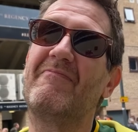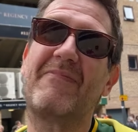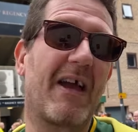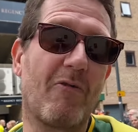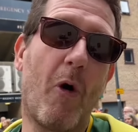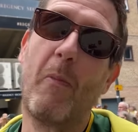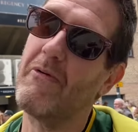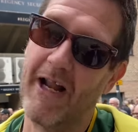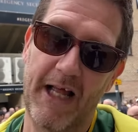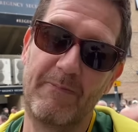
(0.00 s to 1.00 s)
They were all
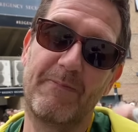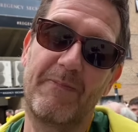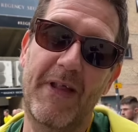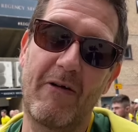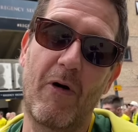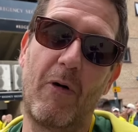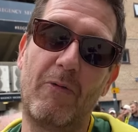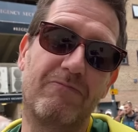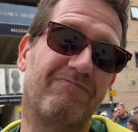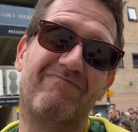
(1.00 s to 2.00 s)
brilliant. They're
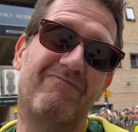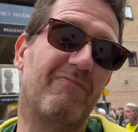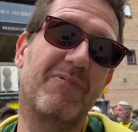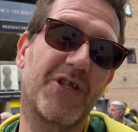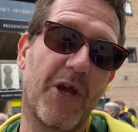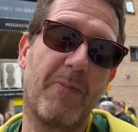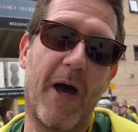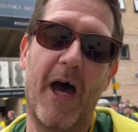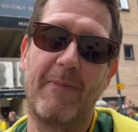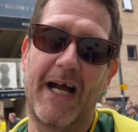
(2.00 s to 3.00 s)
all
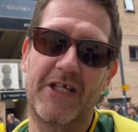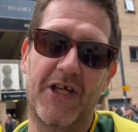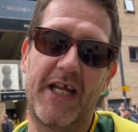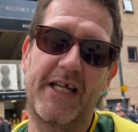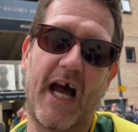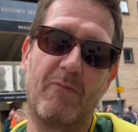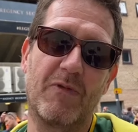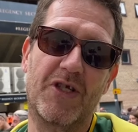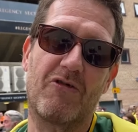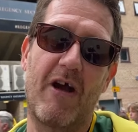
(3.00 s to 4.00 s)
superb, actually. Gunn
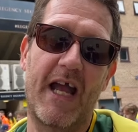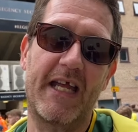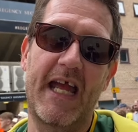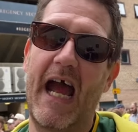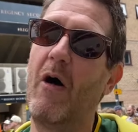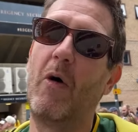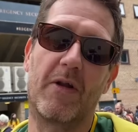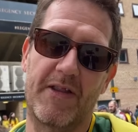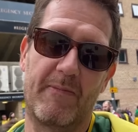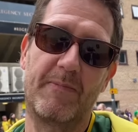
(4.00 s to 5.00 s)
was great. Yeah, all
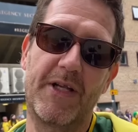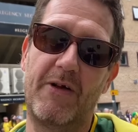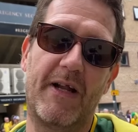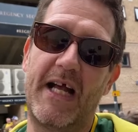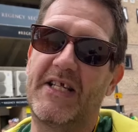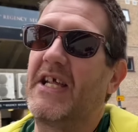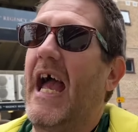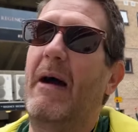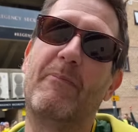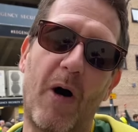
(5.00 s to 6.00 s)
of them. Nunes,
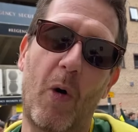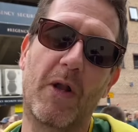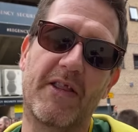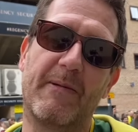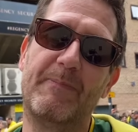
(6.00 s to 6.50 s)
all of them.